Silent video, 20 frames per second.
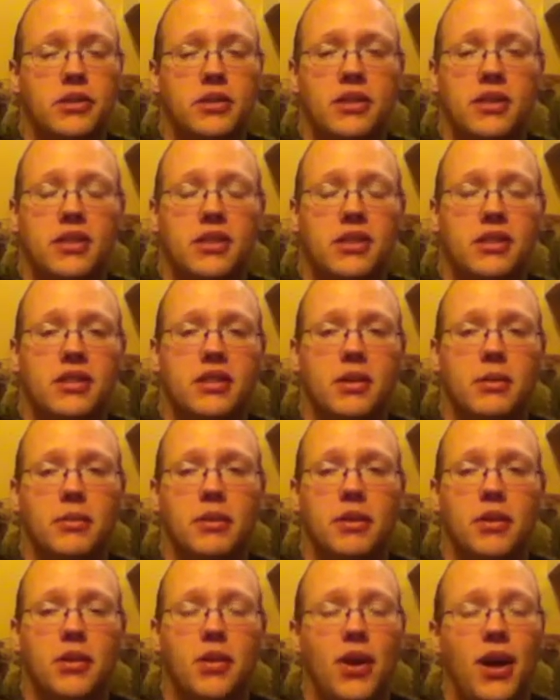didn't seem
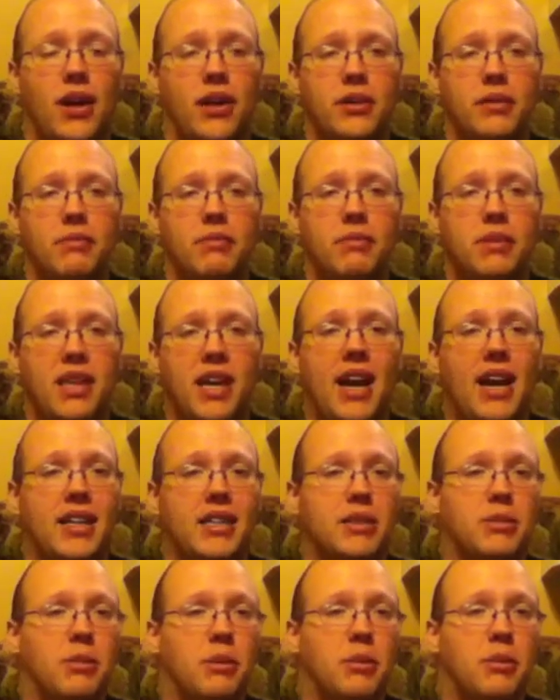to know how to
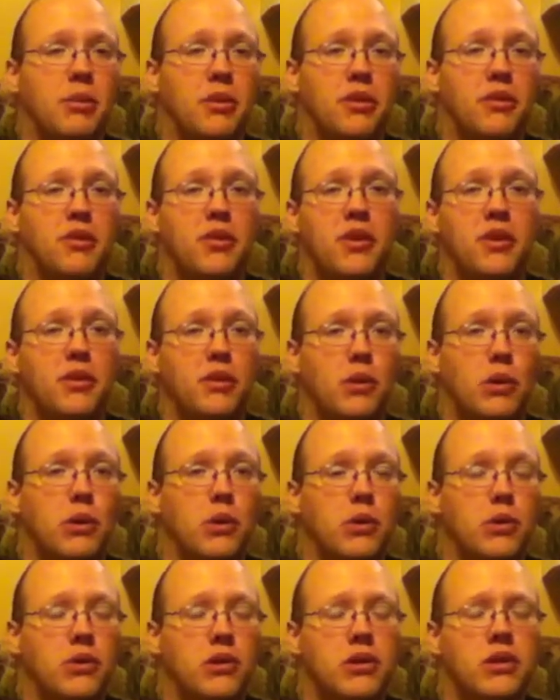cast people to fit
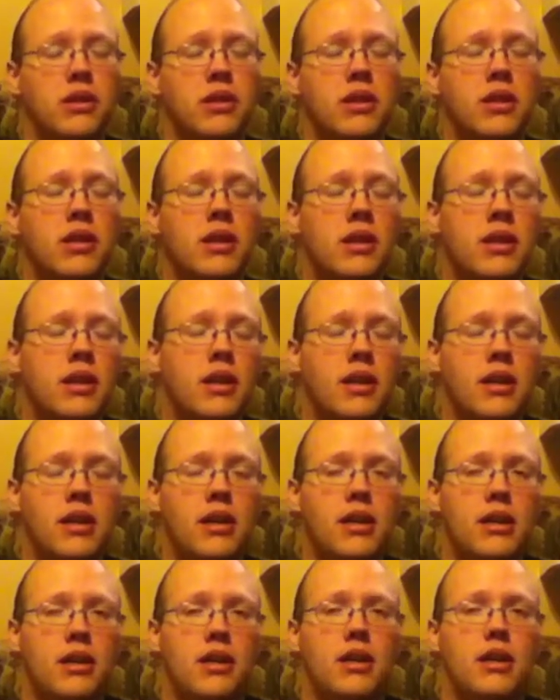roles.
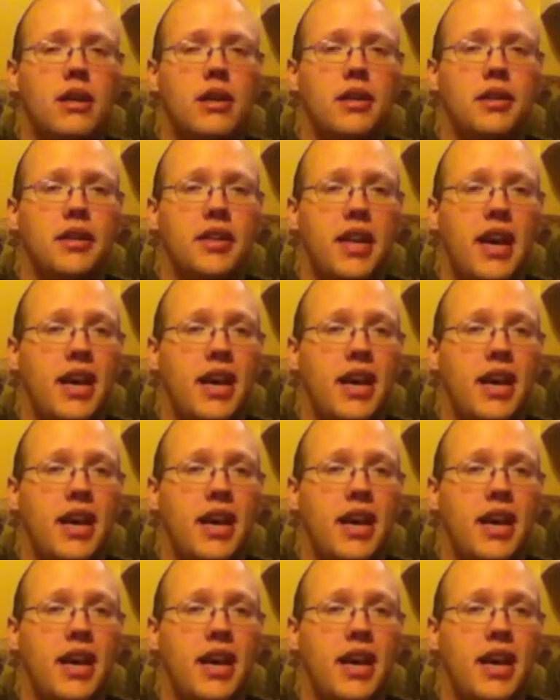The